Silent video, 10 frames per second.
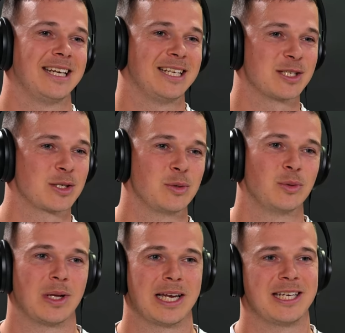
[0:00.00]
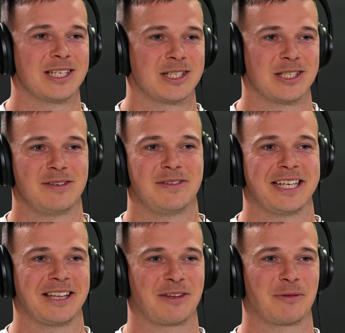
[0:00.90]
in school. I did a
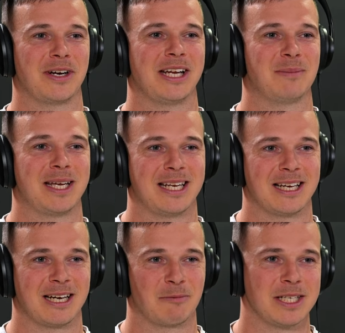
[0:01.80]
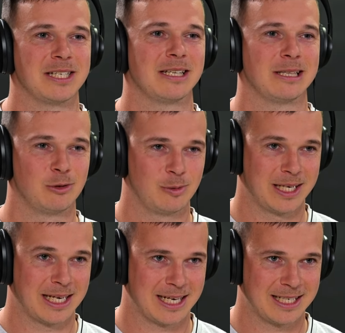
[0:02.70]
certificate three in media, and we did a little
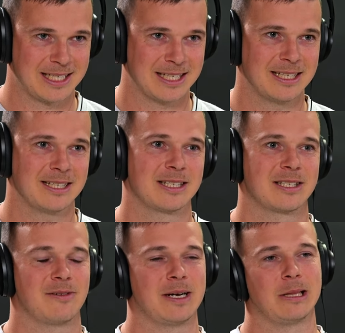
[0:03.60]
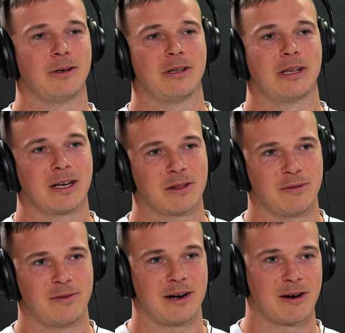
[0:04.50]
bit of editing. So I learned like
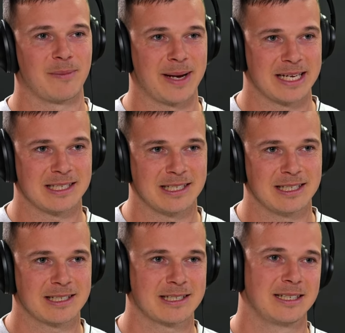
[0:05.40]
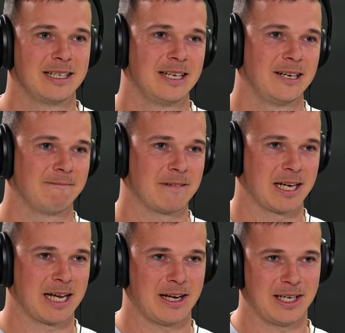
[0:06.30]
the very basics,
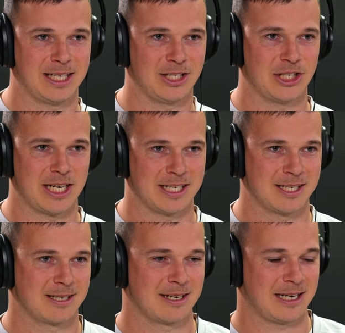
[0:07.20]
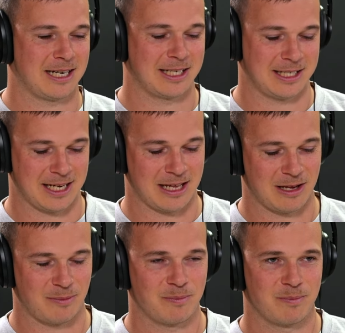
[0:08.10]
like how to ingest, cut it
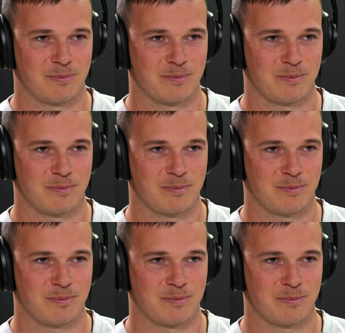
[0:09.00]
together,